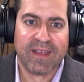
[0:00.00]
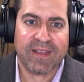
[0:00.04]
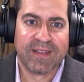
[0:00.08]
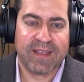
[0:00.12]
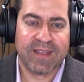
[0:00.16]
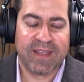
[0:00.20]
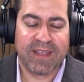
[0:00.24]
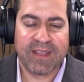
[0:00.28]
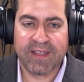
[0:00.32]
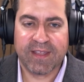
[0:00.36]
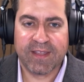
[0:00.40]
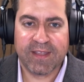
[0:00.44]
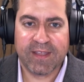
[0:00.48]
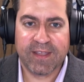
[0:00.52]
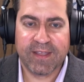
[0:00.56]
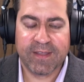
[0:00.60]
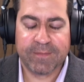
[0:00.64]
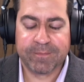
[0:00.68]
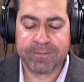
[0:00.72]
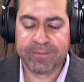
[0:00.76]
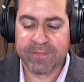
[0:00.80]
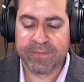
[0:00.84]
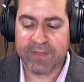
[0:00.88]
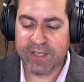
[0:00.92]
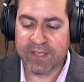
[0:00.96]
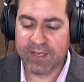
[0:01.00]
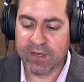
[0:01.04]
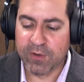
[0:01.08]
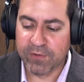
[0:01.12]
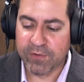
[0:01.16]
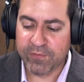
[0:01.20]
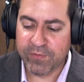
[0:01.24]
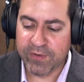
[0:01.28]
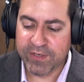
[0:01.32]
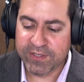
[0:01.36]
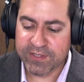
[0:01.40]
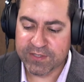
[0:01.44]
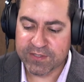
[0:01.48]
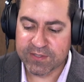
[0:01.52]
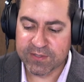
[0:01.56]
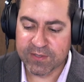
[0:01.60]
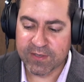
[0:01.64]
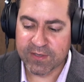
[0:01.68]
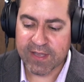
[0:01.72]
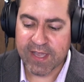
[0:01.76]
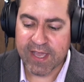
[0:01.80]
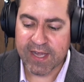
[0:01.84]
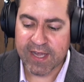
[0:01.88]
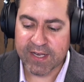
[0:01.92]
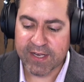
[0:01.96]
you know if we just
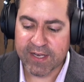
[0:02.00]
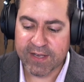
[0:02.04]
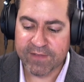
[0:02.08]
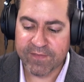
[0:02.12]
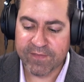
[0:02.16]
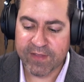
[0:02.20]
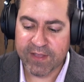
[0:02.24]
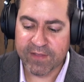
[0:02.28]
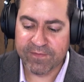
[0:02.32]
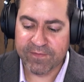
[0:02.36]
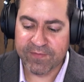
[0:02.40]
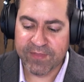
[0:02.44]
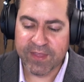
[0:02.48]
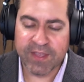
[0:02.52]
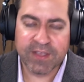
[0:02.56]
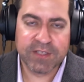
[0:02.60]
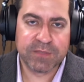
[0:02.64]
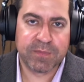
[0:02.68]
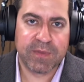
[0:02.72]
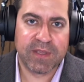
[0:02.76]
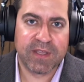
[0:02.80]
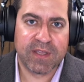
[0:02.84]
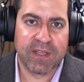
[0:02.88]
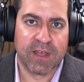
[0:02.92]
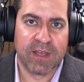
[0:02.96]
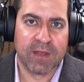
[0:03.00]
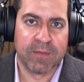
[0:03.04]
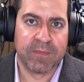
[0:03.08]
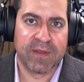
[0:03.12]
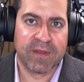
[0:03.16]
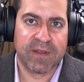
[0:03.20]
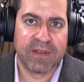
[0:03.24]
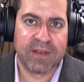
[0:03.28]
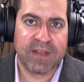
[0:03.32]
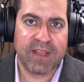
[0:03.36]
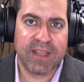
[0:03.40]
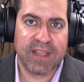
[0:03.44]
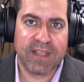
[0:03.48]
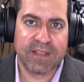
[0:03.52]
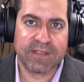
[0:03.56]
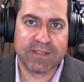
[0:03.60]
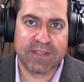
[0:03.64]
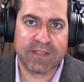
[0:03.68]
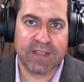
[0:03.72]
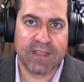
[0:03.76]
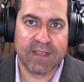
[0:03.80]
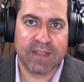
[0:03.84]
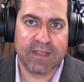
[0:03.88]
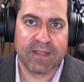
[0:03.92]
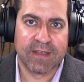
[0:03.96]
look at it if, if things become
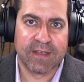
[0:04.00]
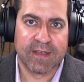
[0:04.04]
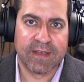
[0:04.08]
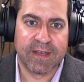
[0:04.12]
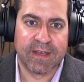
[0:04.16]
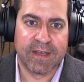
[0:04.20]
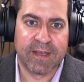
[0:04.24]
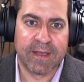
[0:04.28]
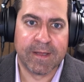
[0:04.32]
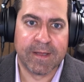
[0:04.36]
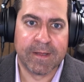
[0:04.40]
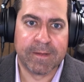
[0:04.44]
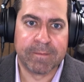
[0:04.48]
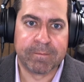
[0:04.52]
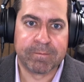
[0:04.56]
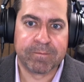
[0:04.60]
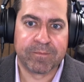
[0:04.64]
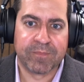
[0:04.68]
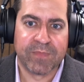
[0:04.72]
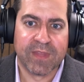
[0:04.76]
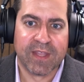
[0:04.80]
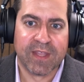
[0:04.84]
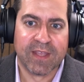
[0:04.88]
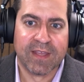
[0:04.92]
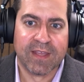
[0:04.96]
uneasy um,